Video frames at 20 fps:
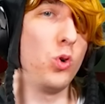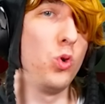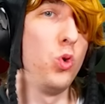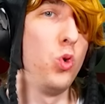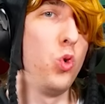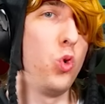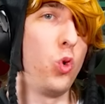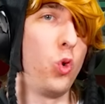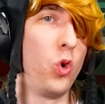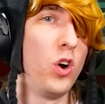
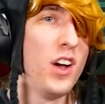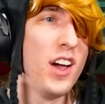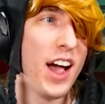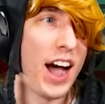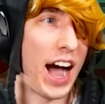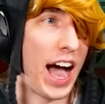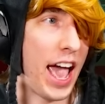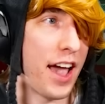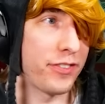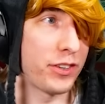ooh,
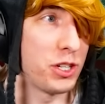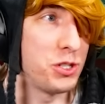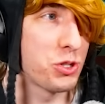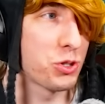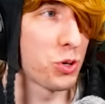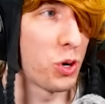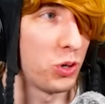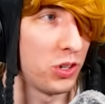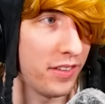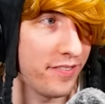I have
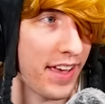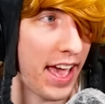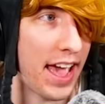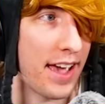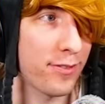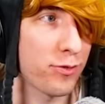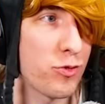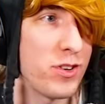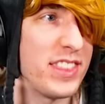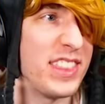control of
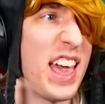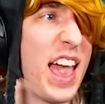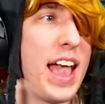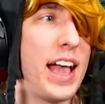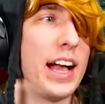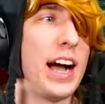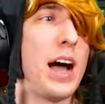everything.